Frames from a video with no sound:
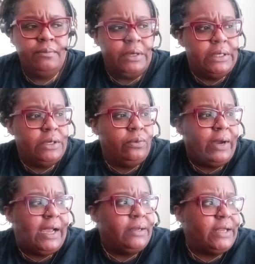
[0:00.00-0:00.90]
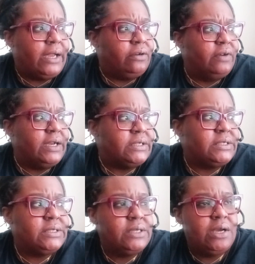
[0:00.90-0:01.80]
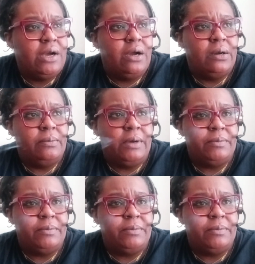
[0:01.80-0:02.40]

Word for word: but anyway i digress um,